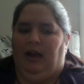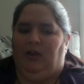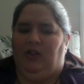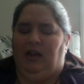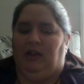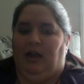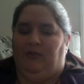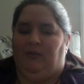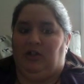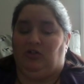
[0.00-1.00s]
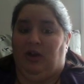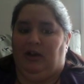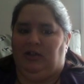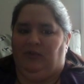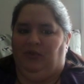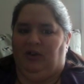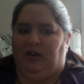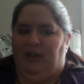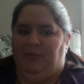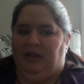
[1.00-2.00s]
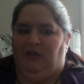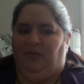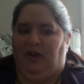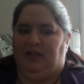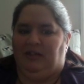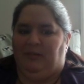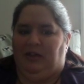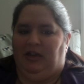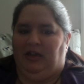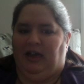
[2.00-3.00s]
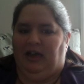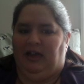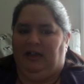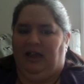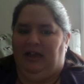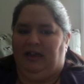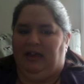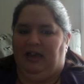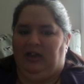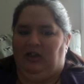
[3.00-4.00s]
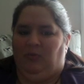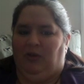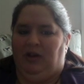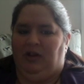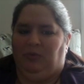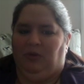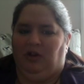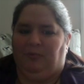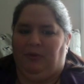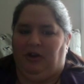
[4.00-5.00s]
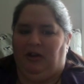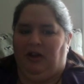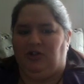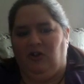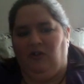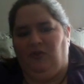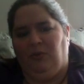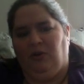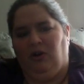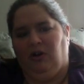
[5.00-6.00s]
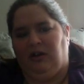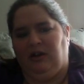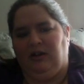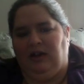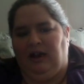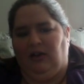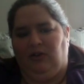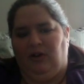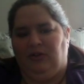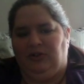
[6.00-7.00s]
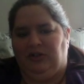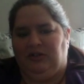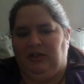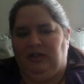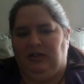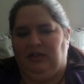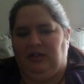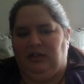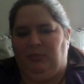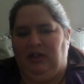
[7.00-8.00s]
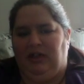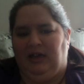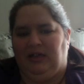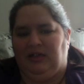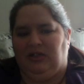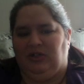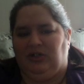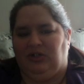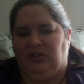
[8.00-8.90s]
I think a lot of it is strategy for a game, and then you find somebody you kind of like and you want it to work, but you're not sure if it'll work, and I don't know. It's just, to me, it's